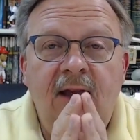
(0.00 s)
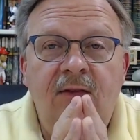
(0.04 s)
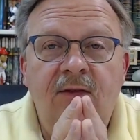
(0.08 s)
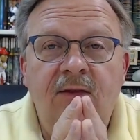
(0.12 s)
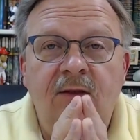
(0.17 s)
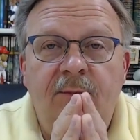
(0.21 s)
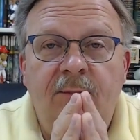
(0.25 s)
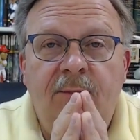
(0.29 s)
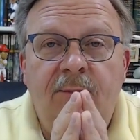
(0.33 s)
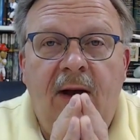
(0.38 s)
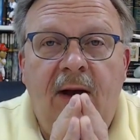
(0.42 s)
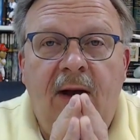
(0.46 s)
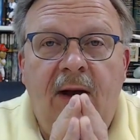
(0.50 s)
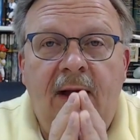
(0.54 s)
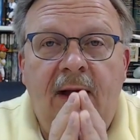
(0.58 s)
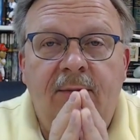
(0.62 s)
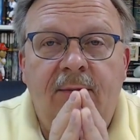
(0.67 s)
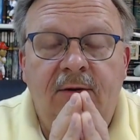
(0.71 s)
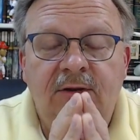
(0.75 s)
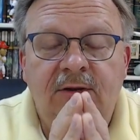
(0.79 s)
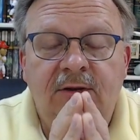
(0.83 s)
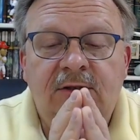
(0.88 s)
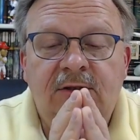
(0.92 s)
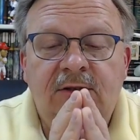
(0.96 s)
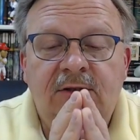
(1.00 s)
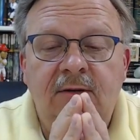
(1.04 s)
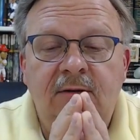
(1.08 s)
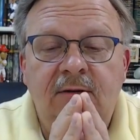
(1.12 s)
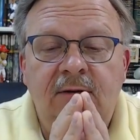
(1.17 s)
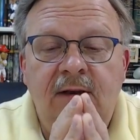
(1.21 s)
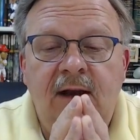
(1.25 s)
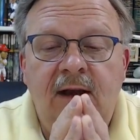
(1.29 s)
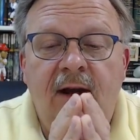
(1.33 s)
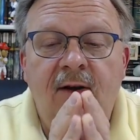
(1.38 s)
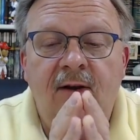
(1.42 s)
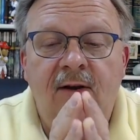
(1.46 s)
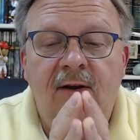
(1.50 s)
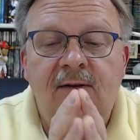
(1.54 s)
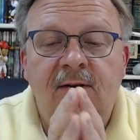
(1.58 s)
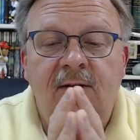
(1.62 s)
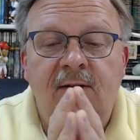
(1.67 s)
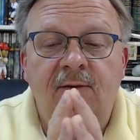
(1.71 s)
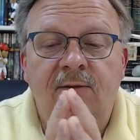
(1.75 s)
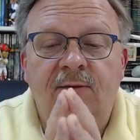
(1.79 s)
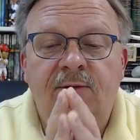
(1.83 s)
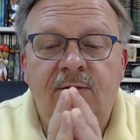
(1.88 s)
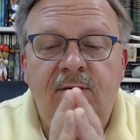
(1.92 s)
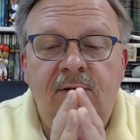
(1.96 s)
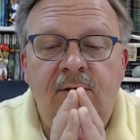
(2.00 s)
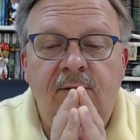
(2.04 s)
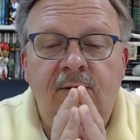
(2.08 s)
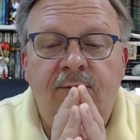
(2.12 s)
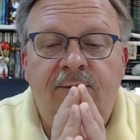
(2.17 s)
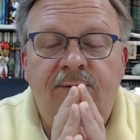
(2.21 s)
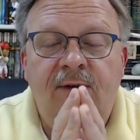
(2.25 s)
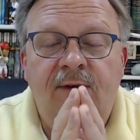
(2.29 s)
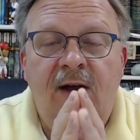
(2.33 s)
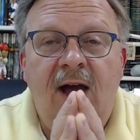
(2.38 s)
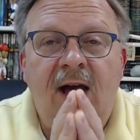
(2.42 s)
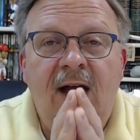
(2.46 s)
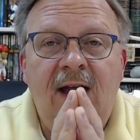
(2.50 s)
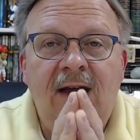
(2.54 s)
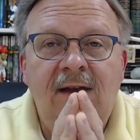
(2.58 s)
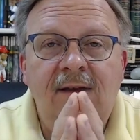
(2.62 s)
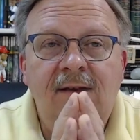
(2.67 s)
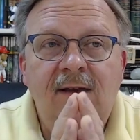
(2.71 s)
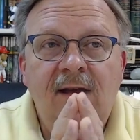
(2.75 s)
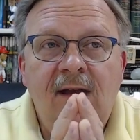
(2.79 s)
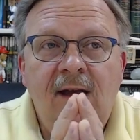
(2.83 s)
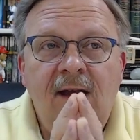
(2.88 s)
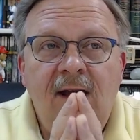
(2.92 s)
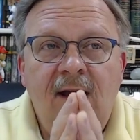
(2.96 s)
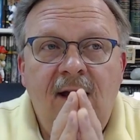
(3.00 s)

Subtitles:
the Bible narrative, you find